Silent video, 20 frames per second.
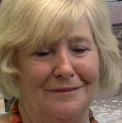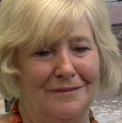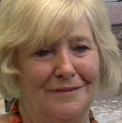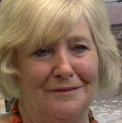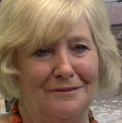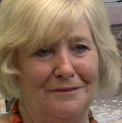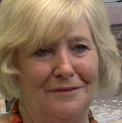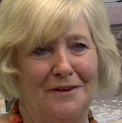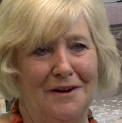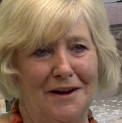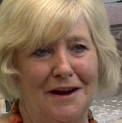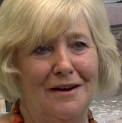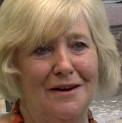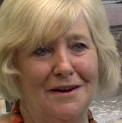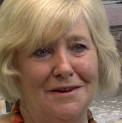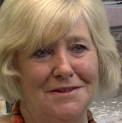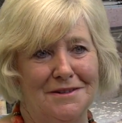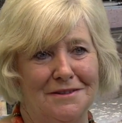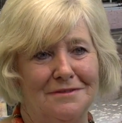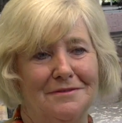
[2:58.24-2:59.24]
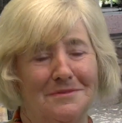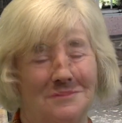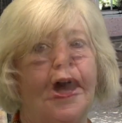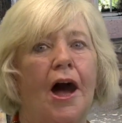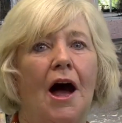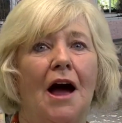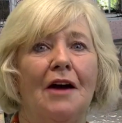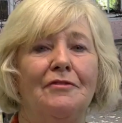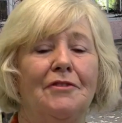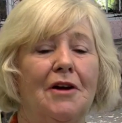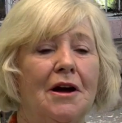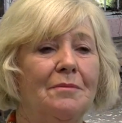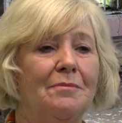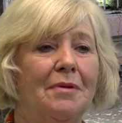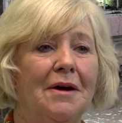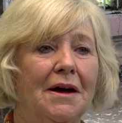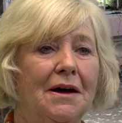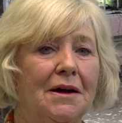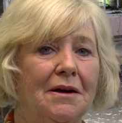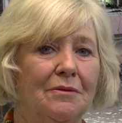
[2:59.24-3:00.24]
very hard. I've gone
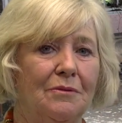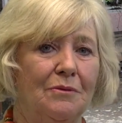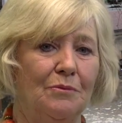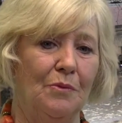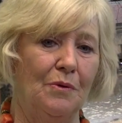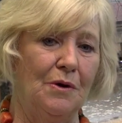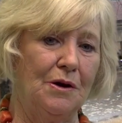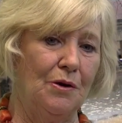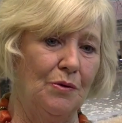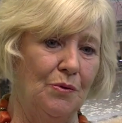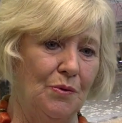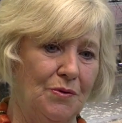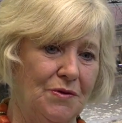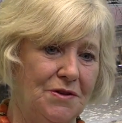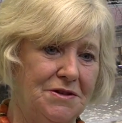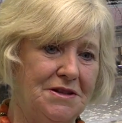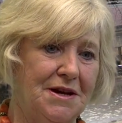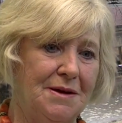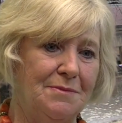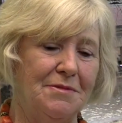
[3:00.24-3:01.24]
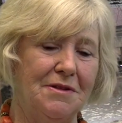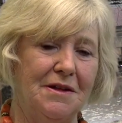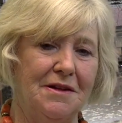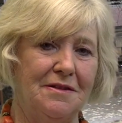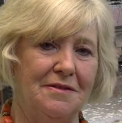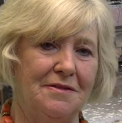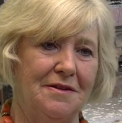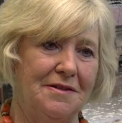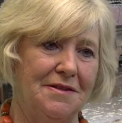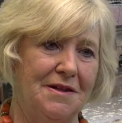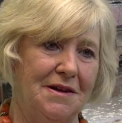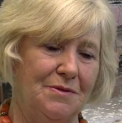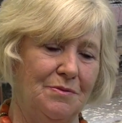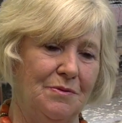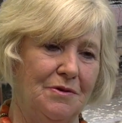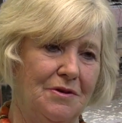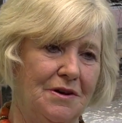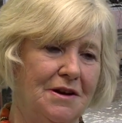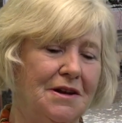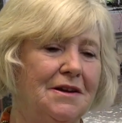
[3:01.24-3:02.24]
back loads of times. As I said,
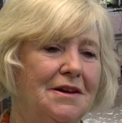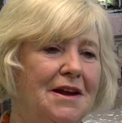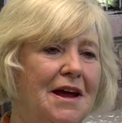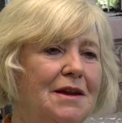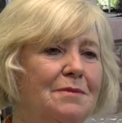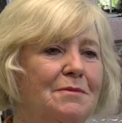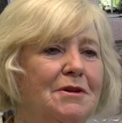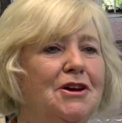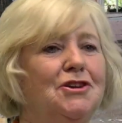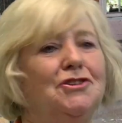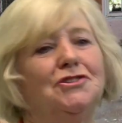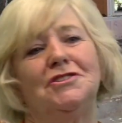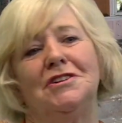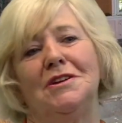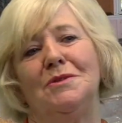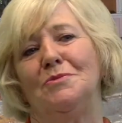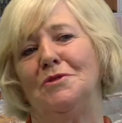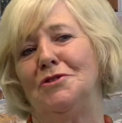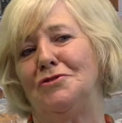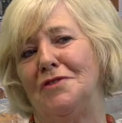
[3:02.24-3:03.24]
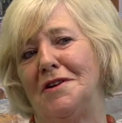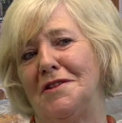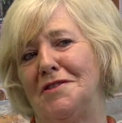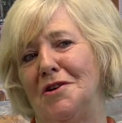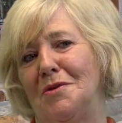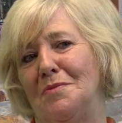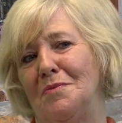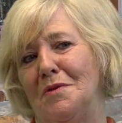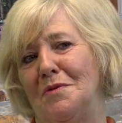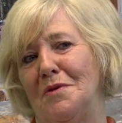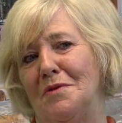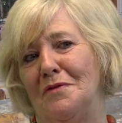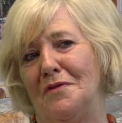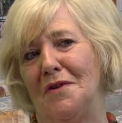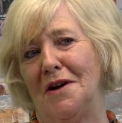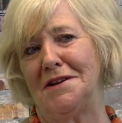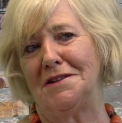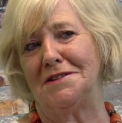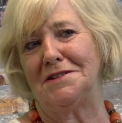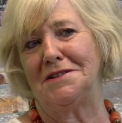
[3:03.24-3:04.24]
we're in an animation team. We dress up and we're invited